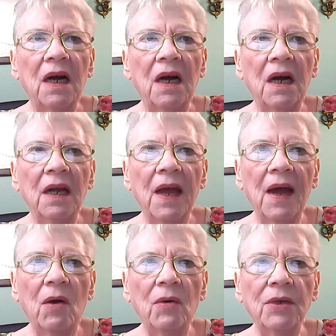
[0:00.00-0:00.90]

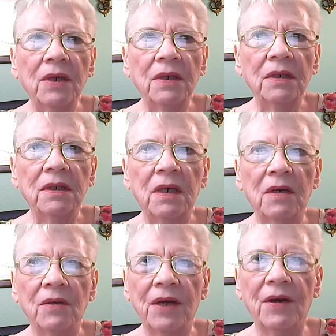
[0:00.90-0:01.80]
allowed.
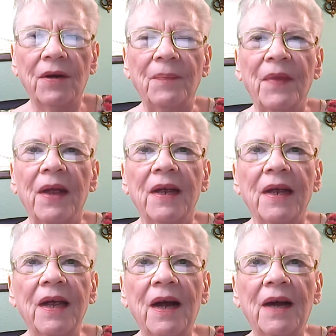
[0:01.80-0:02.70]
Oh dear.
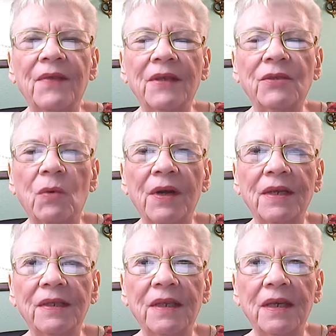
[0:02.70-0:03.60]
Yeah, this one
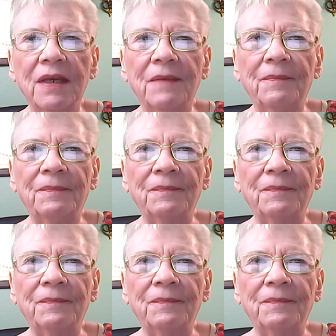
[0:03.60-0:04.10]
is, what